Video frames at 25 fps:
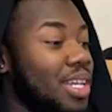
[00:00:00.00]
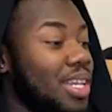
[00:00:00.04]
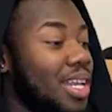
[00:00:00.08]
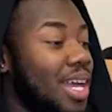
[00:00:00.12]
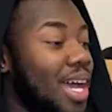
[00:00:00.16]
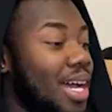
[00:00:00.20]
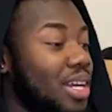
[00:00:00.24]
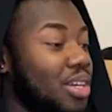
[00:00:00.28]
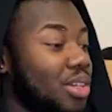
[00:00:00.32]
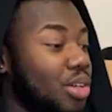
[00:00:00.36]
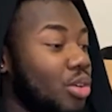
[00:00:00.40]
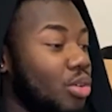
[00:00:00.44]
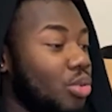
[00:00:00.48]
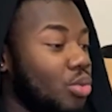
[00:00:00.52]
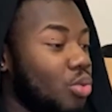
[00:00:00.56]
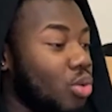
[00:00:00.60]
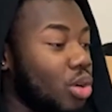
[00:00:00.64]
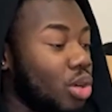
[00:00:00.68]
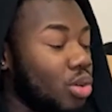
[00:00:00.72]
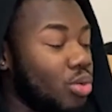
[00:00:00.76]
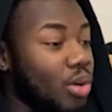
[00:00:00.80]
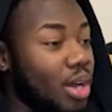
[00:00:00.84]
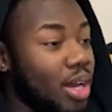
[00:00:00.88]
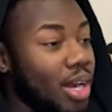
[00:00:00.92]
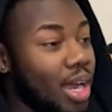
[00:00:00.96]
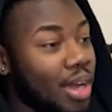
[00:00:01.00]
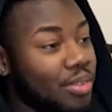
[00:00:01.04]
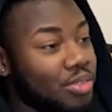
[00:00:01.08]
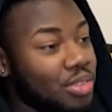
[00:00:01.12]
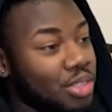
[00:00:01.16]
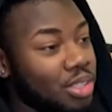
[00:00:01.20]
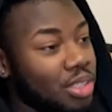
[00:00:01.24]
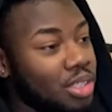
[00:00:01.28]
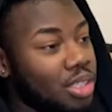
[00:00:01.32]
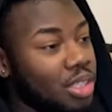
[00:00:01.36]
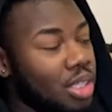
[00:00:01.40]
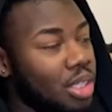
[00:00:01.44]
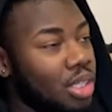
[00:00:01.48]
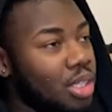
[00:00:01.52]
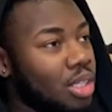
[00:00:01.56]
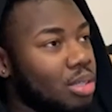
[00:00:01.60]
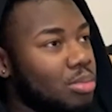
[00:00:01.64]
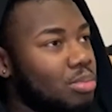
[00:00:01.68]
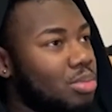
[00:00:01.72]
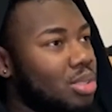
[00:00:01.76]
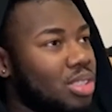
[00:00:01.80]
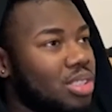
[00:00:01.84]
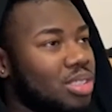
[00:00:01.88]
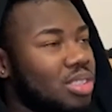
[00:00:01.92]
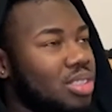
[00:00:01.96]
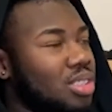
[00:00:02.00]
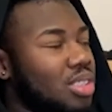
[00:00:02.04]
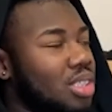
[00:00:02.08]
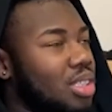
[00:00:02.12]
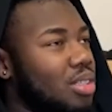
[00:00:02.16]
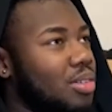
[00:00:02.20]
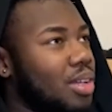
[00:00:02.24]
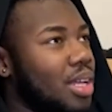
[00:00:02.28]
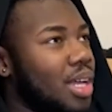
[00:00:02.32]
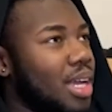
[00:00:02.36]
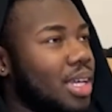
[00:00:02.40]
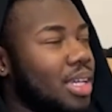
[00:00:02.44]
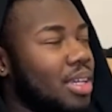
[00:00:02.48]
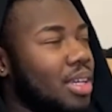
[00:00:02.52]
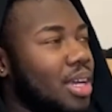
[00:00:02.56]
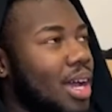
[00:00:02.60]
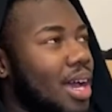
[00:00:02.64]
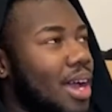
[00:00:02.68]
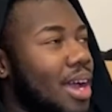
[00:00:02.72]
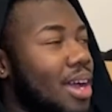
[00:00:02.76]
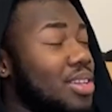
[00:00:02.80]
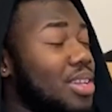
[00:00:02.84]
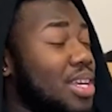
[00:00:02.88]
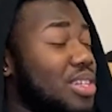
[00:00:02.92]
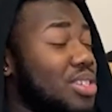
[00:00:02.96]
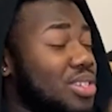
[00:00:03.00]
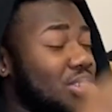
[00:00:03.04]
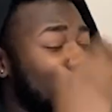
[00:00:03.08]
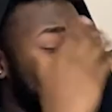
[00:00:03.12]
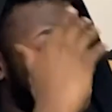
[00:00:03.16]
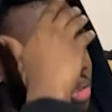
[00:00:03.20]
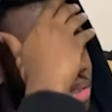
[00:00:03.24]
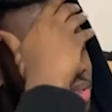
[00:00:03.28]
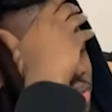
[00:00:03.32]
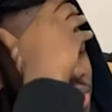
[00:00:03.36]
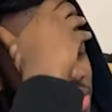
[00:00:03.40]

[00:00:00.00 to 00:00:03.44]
and I had to go to work right after. But you know, like I actually